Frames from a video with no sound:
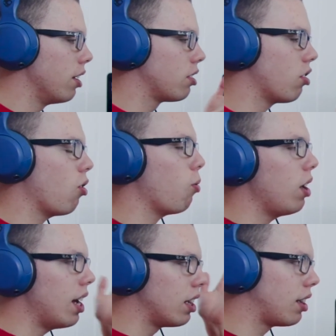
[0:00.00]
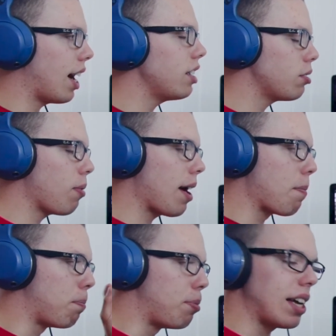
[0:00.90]
So that is
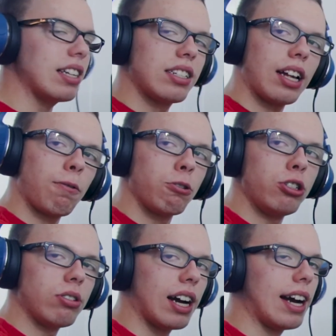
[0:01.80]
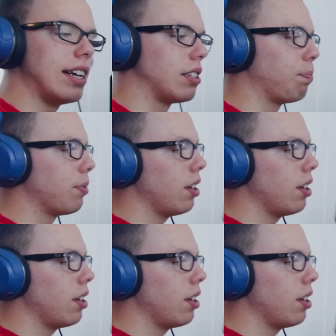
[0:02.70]
my biggest thing for you guys